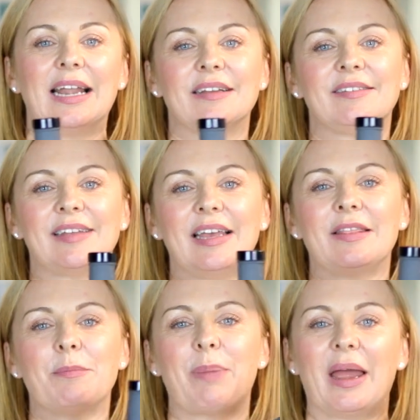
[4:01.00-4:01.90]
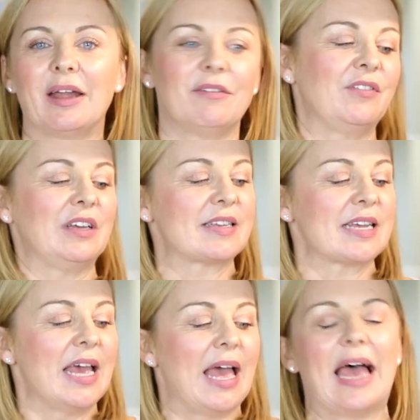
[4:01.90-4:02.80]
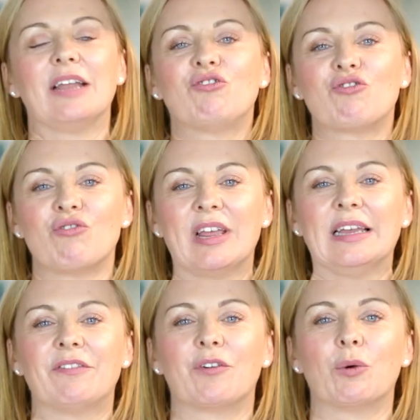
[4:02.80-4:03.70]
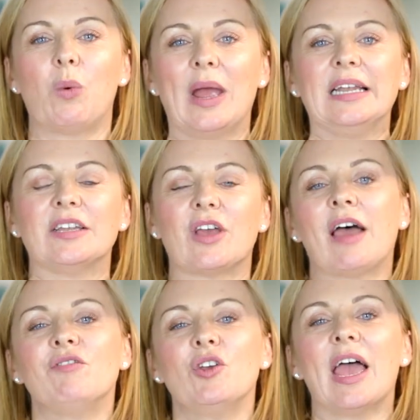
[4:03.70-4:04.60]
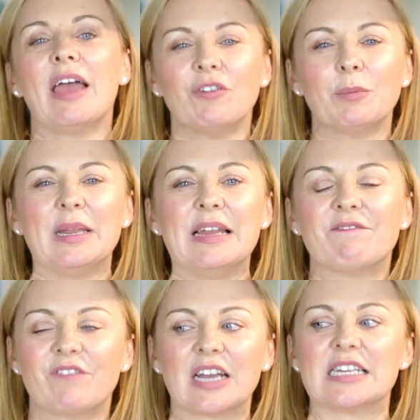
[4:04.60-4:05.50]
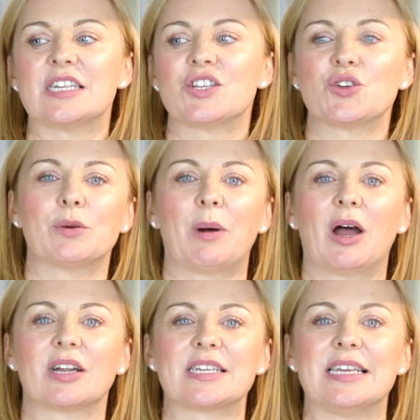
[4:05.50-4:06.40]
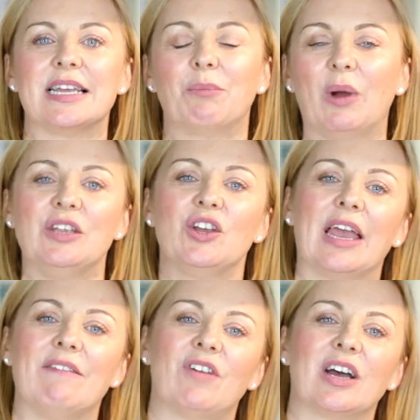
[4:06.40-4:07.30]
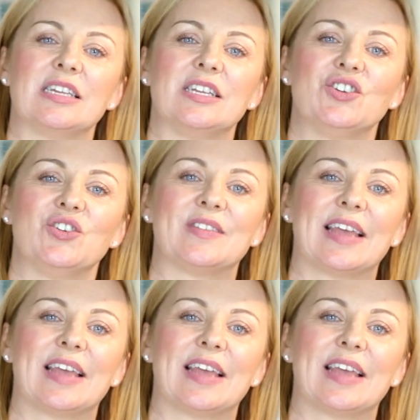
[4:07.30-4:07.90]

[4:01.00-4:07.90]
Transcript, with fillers: And I'd say the perfect drink for when, have you ever been invited to a party and when you get invited you